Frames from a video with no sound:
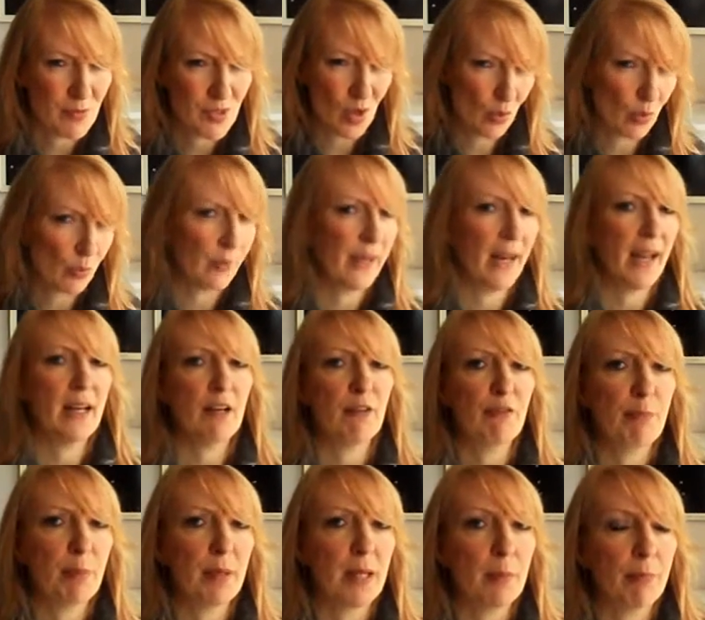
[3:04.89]
So
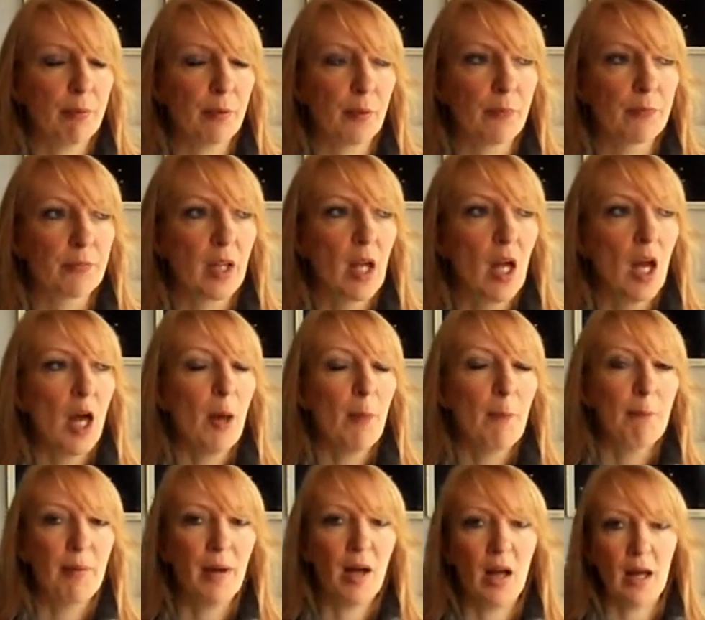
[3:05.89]
creative people.
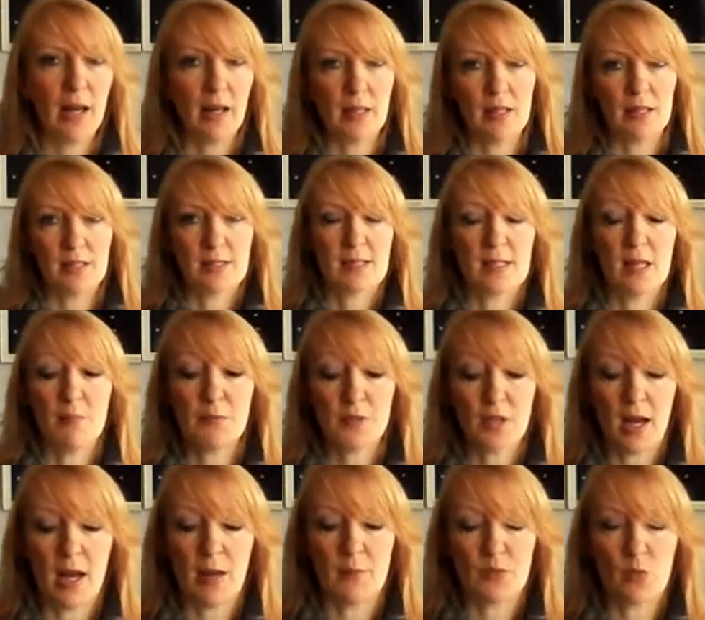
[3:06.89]
But
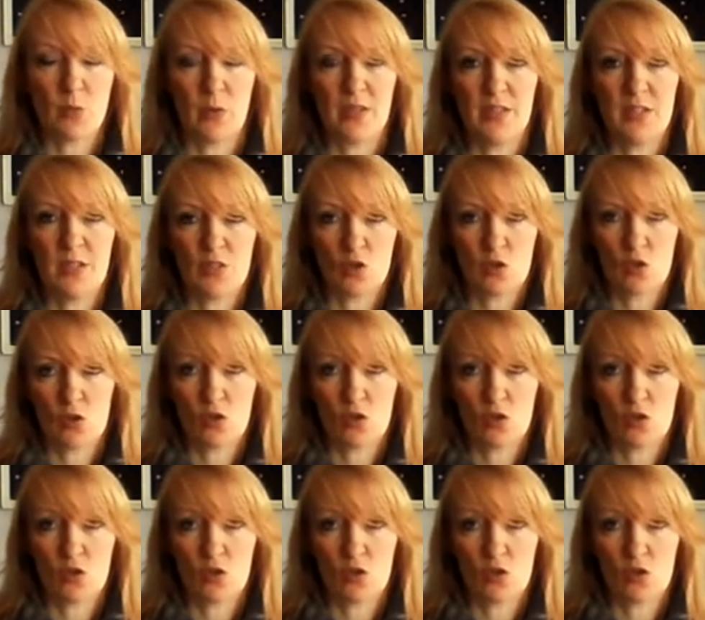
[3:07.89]
sometimes when this